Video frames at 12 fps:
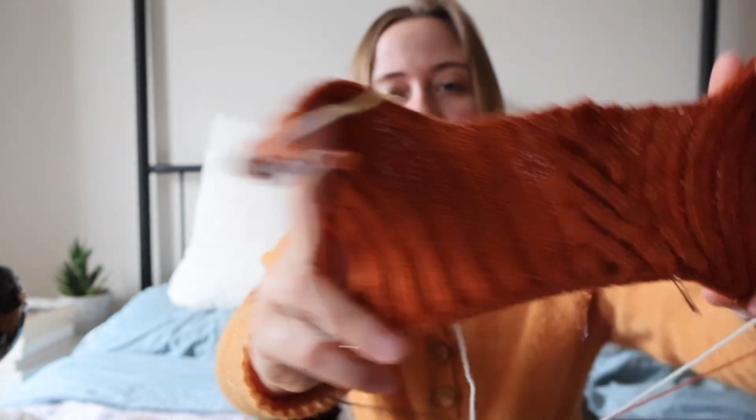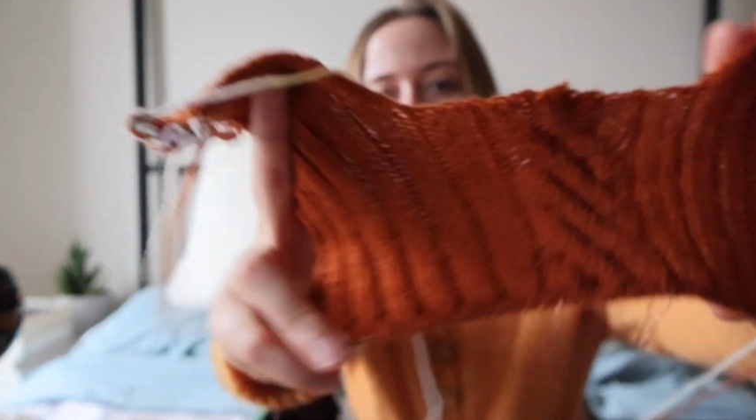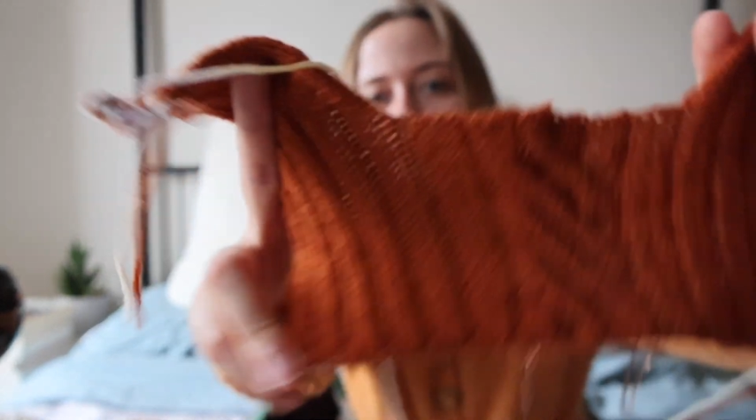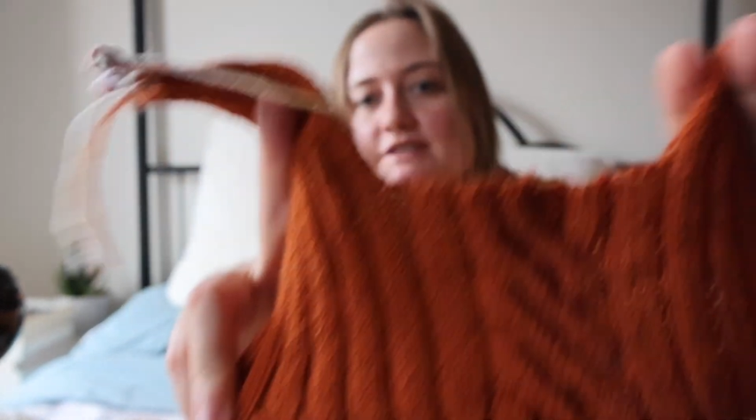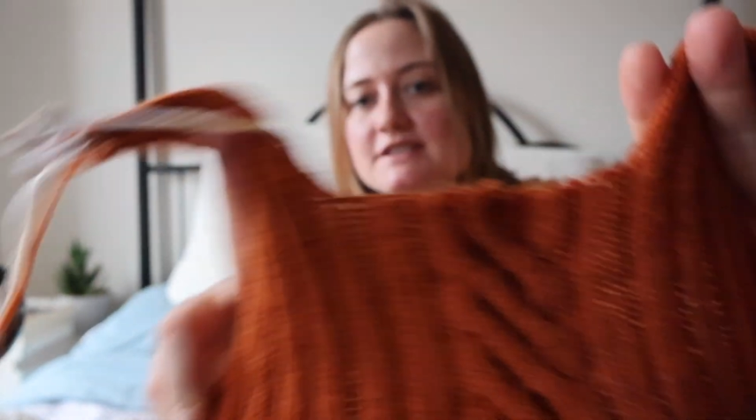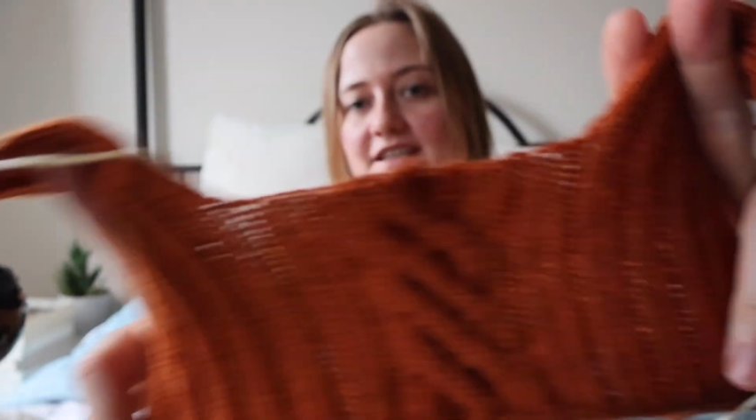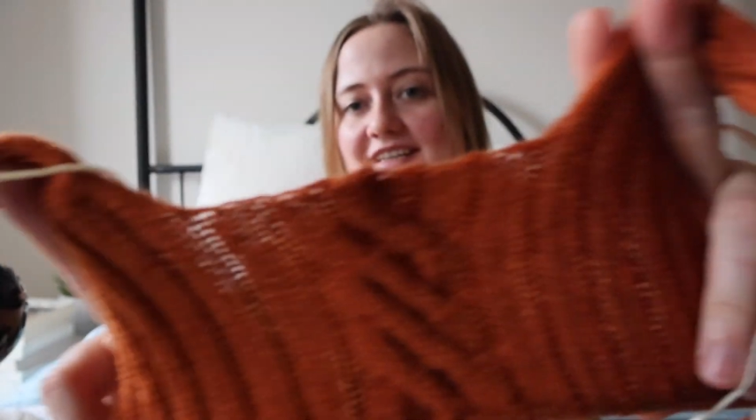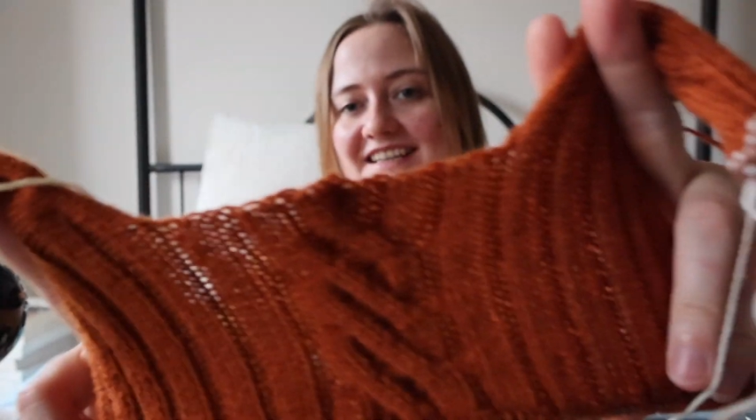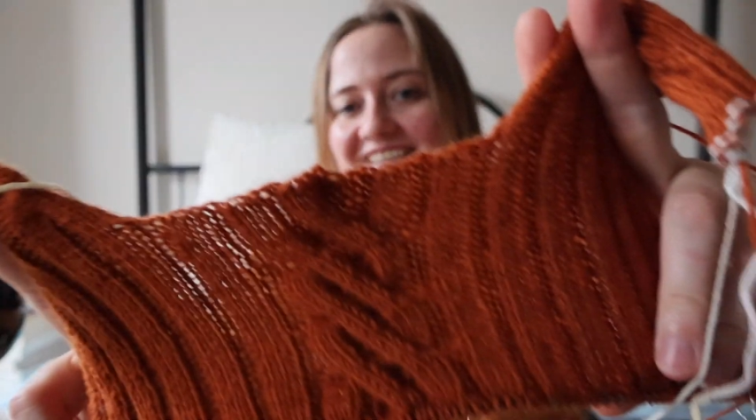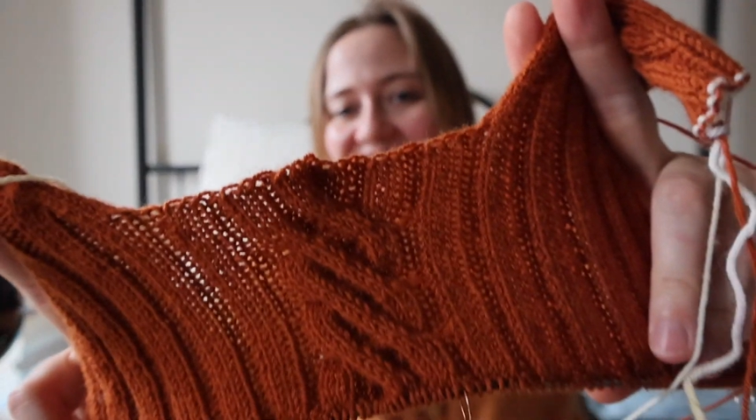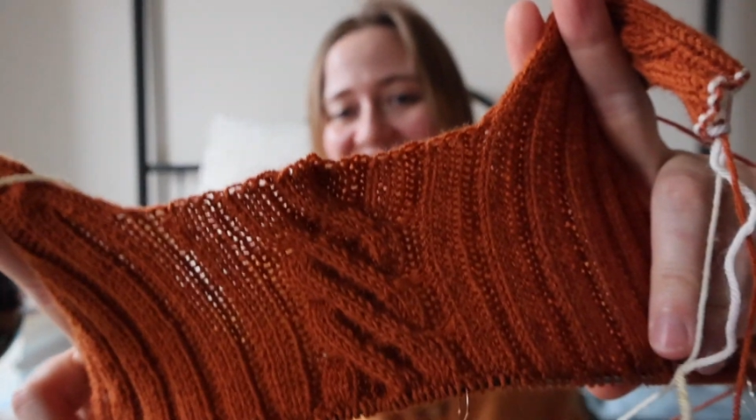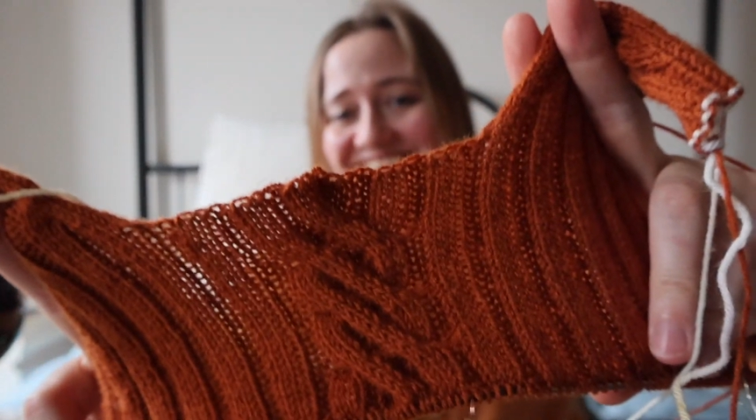So this it
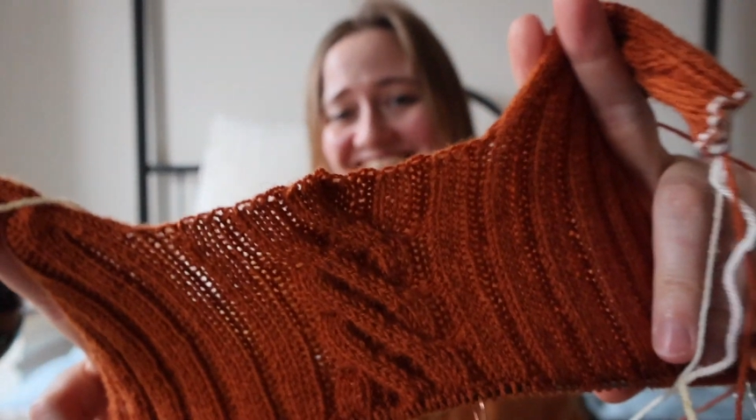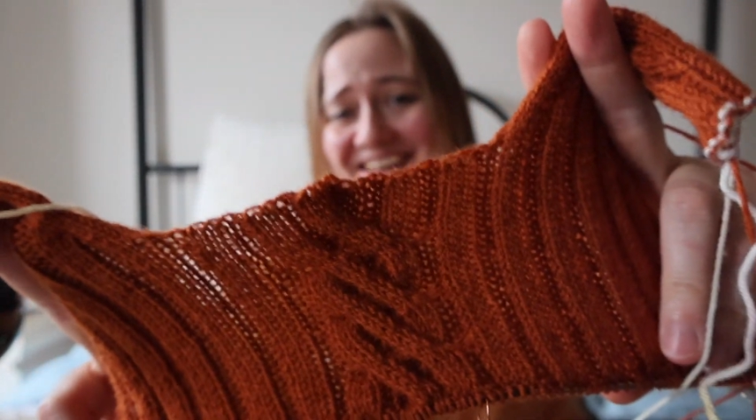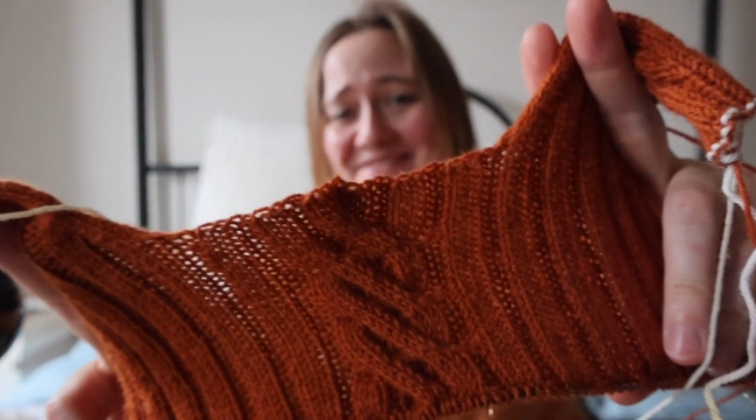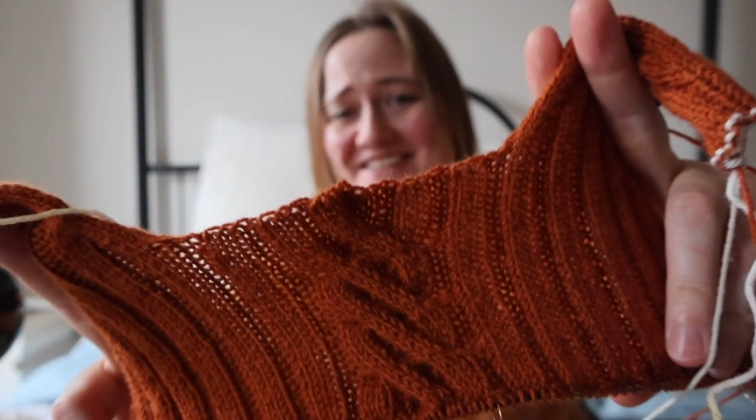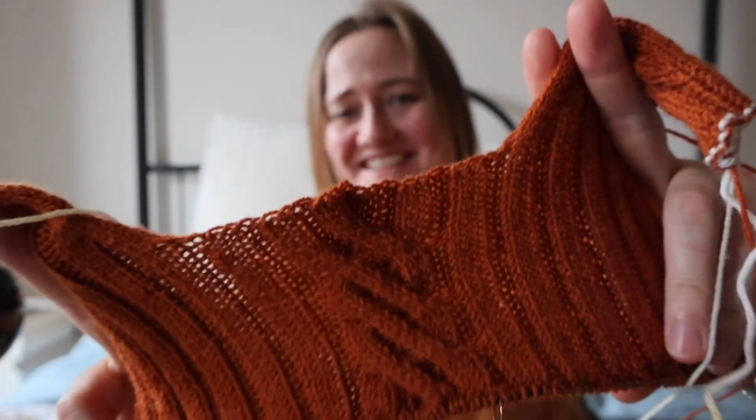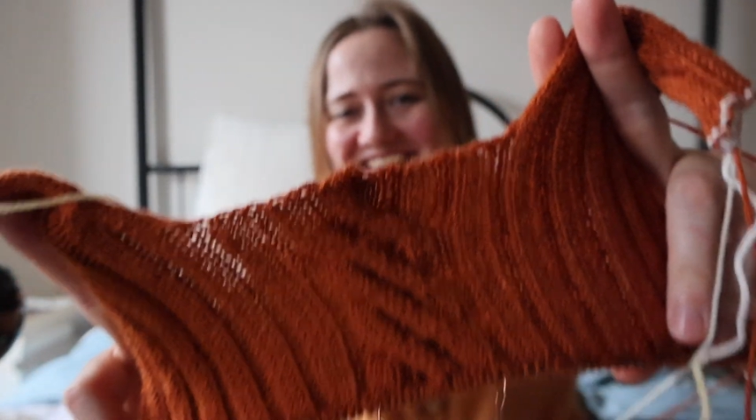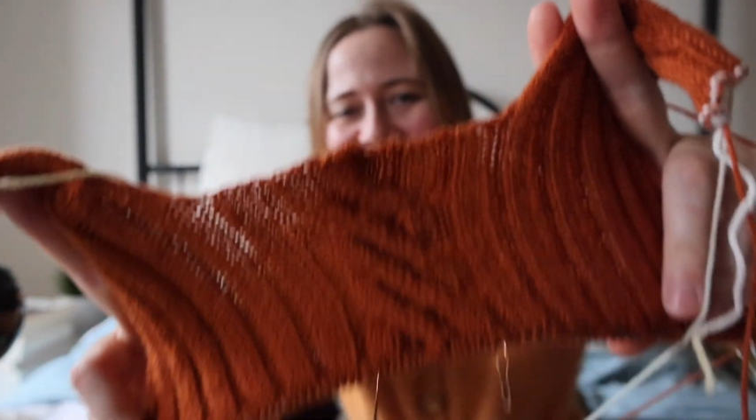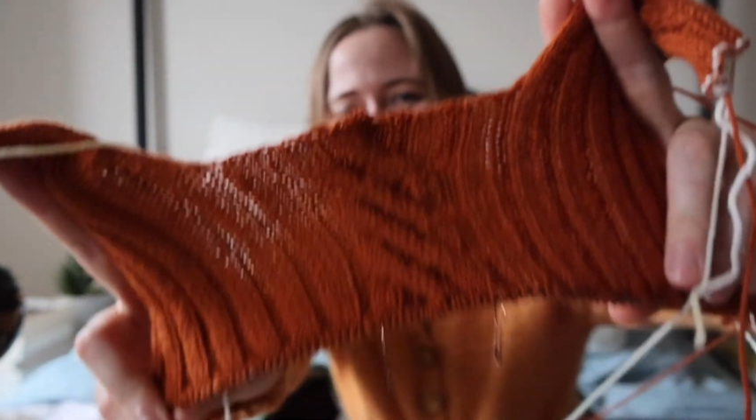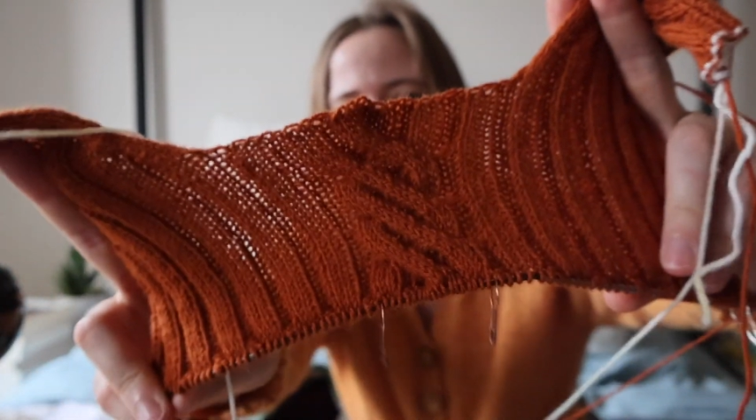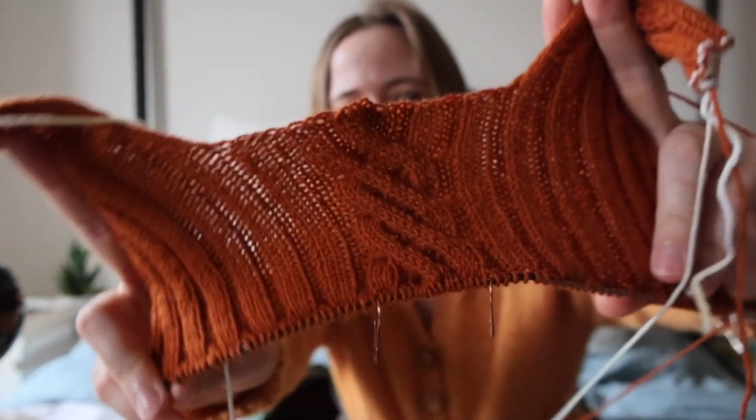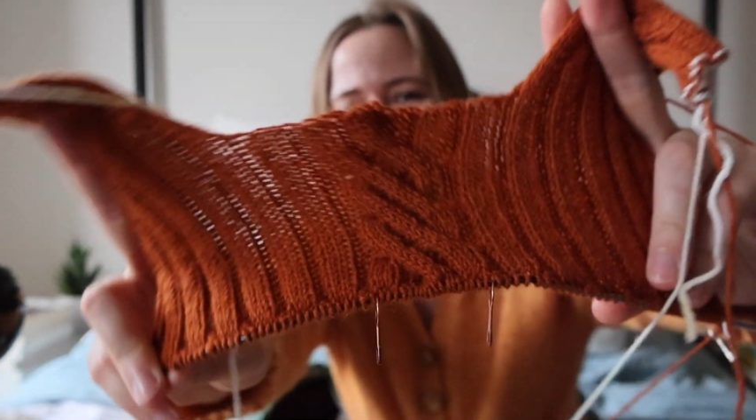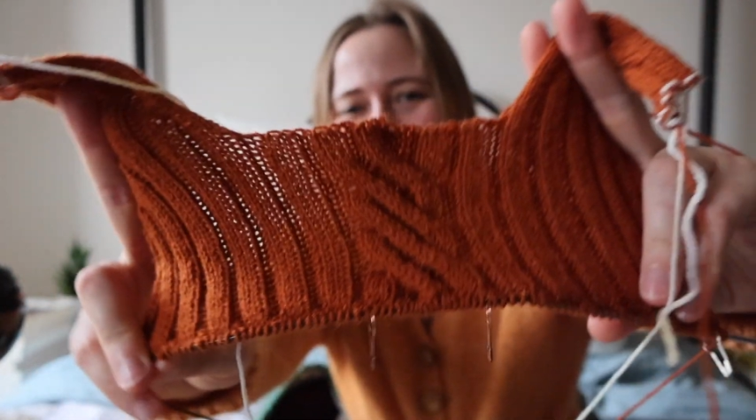has cables in the
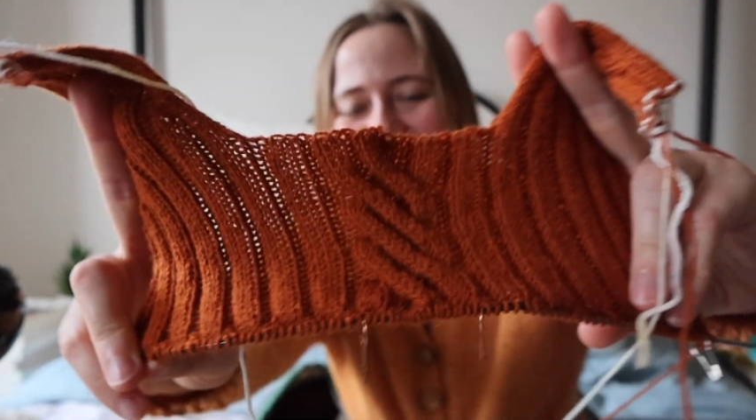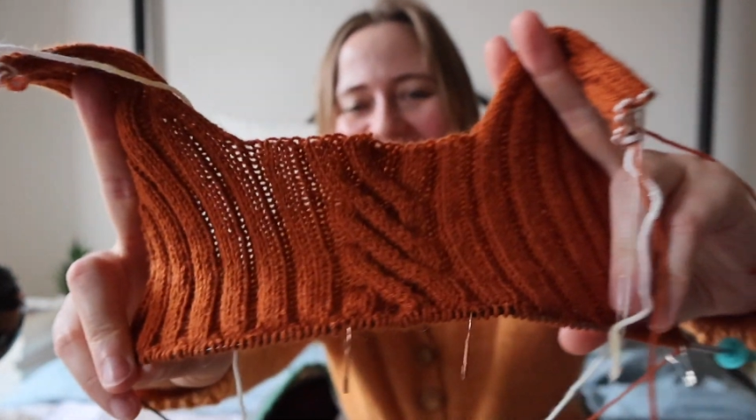front.